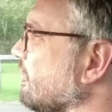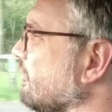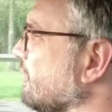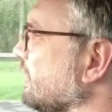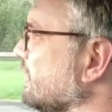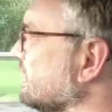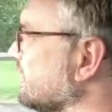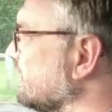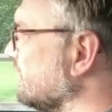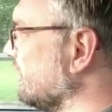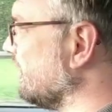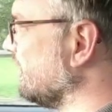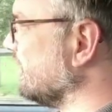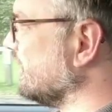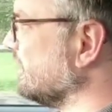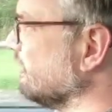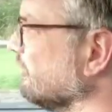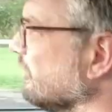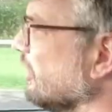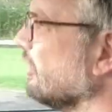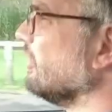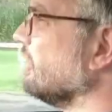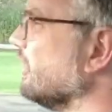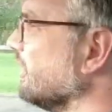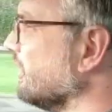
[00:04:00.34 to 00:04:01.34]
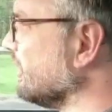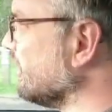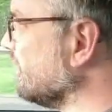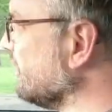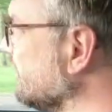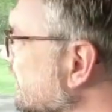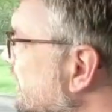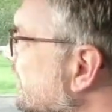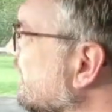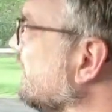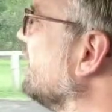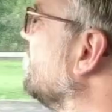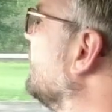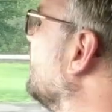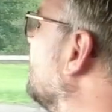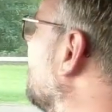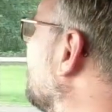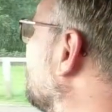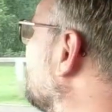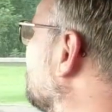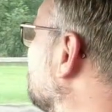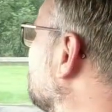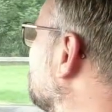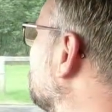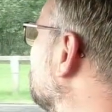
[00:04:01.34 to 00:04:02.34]
something slightly wrong.
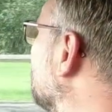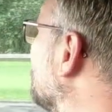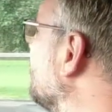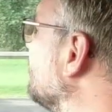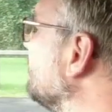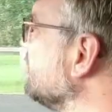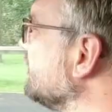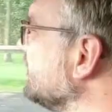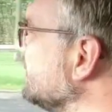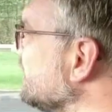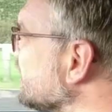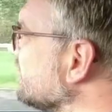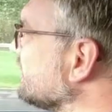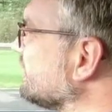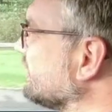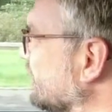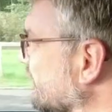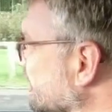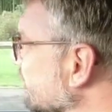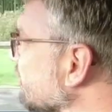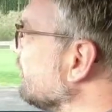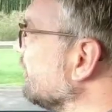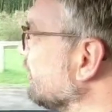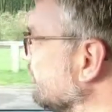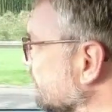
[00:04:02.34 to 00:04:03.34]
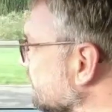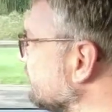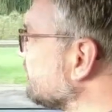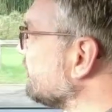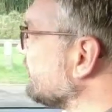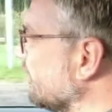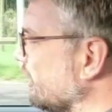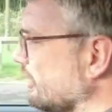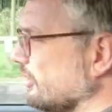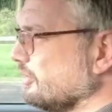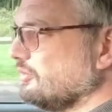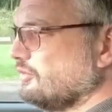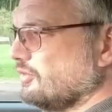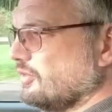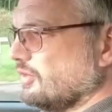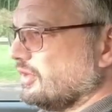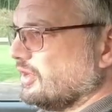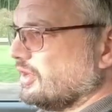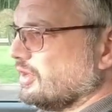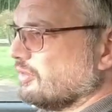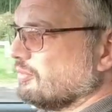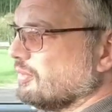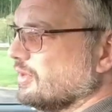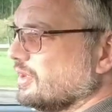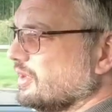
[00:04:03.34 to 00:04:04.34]
I had a moment yesterday where it was
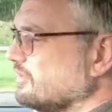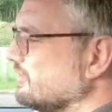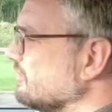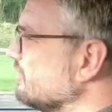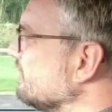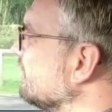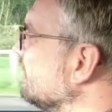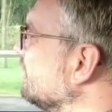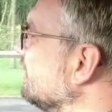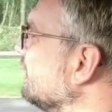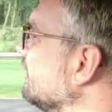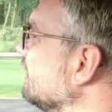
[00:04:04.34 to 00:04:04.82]
hunting a bit,